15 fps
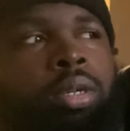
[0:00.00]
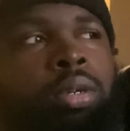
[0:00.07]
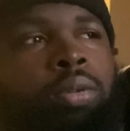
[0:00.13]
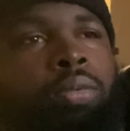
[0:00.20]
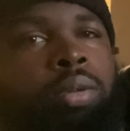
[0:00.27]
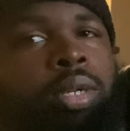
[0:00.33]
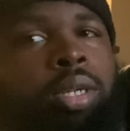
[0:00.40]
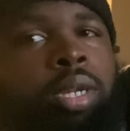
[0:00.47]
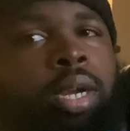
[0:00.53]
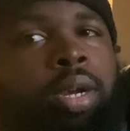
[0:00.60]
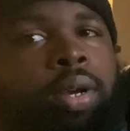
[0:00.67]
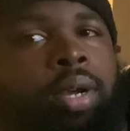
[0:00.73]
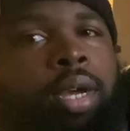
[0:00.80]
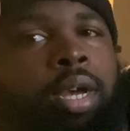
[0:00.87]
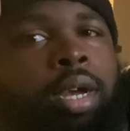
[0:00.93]
We now
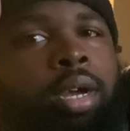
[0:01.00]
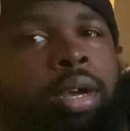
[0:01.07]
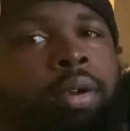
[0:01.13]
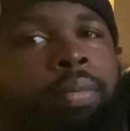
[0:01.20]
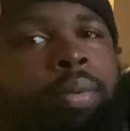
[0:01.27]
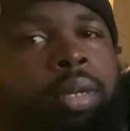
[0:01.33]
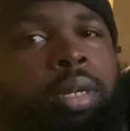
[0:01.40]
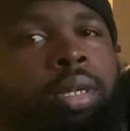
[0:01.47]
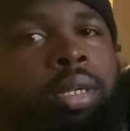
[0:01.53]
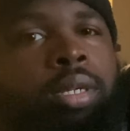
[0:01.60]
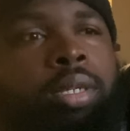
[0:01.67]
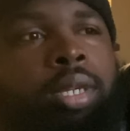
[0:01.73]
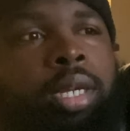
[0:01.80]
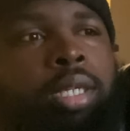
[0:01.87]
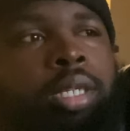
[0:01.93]
have a
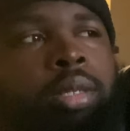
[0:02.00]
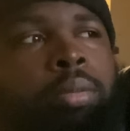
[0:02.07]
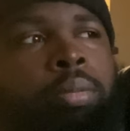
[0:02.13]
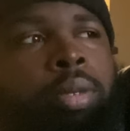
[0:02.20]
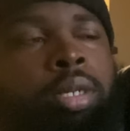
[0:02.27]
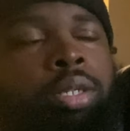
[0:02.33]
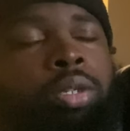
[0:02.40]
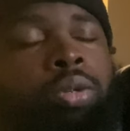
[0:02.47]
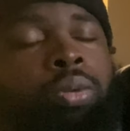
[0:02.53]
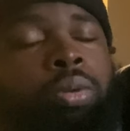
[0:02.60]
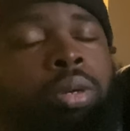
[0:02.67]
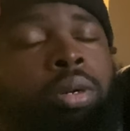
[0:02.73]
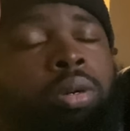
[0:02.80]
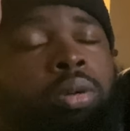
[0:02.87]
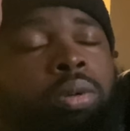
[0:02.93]

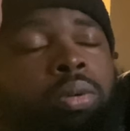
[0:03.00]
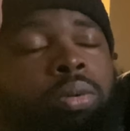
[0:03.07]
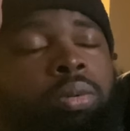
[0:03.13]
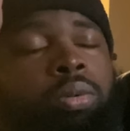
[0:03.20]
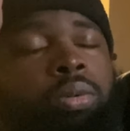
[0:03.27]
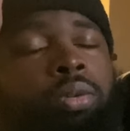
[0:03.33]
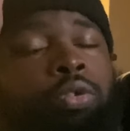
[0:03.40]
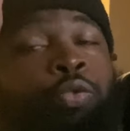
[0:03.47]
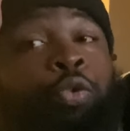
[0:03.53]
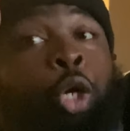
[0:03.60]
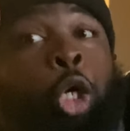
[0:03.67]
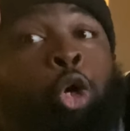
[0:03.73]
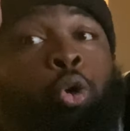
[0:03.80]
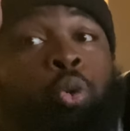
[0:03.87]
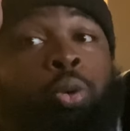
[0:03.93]
19-month-year-old
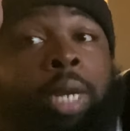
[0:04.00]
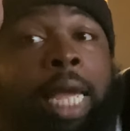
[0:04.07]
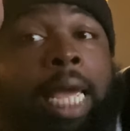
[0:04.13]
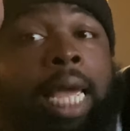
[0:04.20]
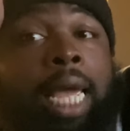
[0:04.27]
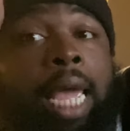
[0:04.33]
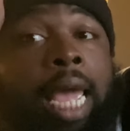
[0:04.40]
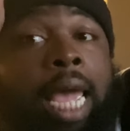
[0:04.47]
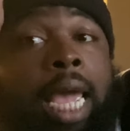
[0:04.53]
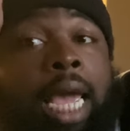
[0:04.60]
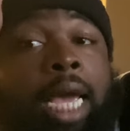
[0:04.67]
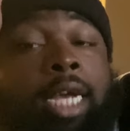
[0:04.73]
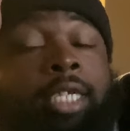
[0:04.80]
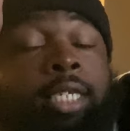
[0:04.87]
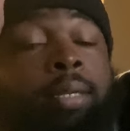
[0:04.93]

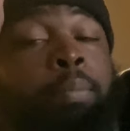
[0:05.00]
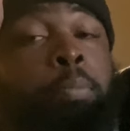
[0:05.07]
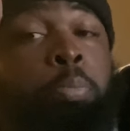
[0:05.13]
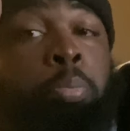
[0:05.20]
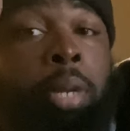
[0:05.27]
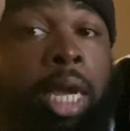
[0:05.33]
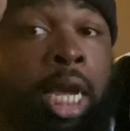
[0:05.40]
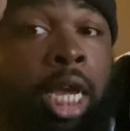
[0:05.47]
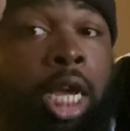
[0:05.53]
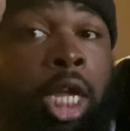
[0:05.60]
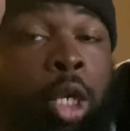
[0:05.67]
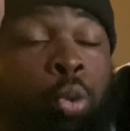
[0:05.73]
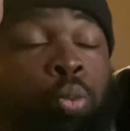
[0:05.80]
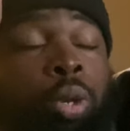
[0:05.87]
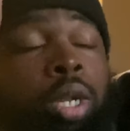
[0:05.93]
grown-ass
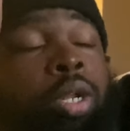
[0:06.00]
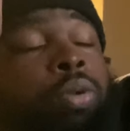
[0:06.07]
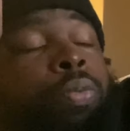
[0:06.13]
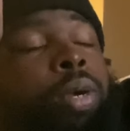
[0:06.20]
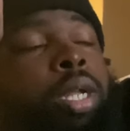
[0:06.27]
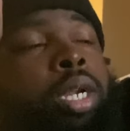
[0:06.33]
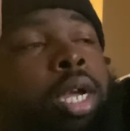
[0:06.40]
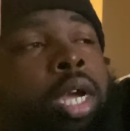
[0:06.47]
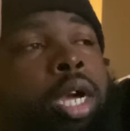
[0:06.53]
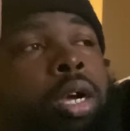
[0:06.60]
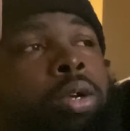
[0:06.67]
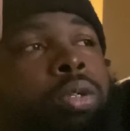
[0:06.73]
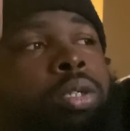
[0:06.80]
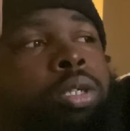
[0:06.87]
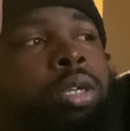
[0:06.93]
man running around the
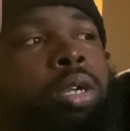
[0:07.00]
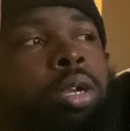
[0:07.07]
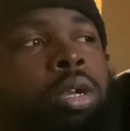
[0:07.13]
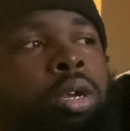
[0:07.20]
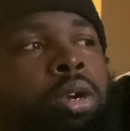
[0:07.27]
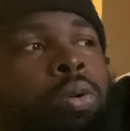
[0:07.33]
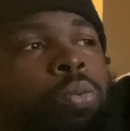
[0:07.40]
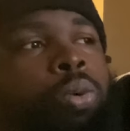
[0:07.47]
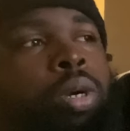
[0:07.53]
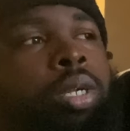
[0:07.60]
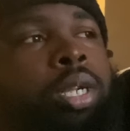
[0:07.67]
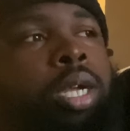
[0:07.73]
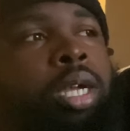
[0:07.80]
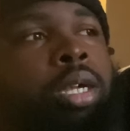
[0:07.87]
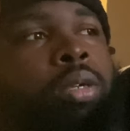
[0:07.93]
house. One
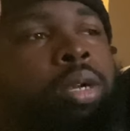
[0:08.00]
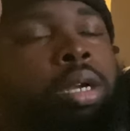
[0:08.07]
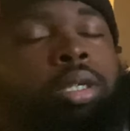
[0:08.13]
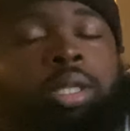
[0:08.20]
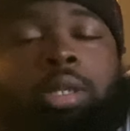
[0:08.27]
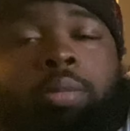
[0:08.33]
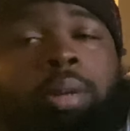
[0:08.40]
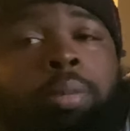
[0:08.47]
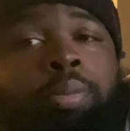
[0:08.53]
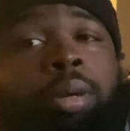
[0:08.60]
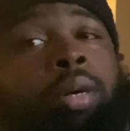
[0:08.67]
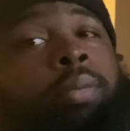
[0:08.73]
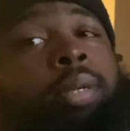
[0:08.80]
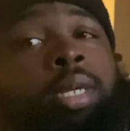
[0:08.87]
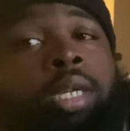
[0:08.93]
day, y'all see me in
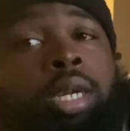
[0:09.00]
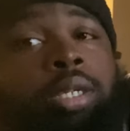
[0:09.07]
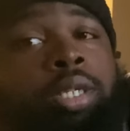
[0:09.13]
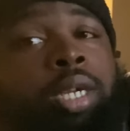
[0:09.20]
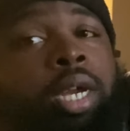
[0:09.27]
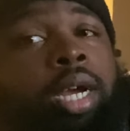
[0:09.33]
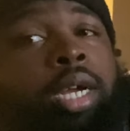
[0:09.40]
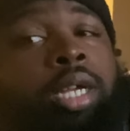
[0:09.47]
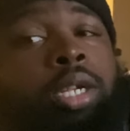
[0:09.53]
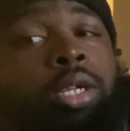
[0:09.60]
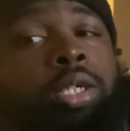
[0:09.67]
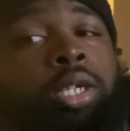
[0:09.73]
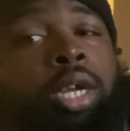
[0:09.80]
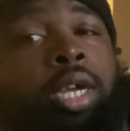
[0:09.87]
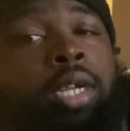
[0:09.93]
public. Y'all see how he
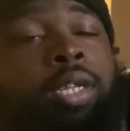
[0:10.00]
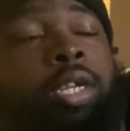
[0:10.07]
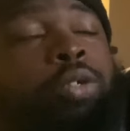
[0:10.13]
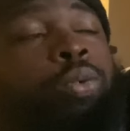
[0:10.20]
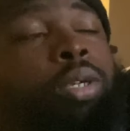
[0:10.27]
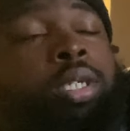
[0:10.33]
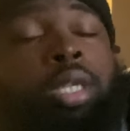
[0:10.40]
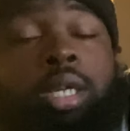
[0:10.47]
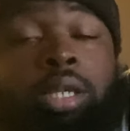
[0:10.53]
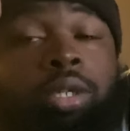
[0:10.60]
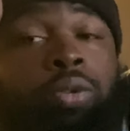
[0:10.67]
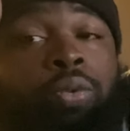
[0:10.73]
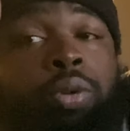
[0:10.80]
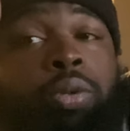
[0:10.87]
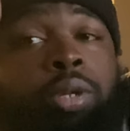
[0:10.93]
looks like. That's why I say he's a
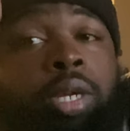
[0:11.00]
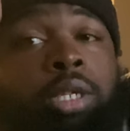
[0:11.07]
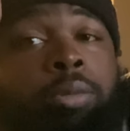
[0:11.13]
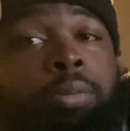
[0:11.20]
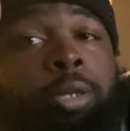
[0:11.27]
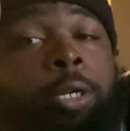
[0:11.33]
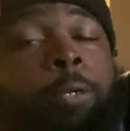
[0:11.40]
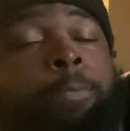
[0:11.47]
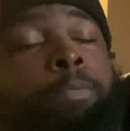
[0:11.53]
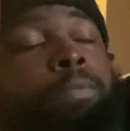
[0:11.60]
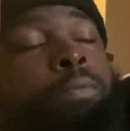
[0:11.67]
grown-ass man.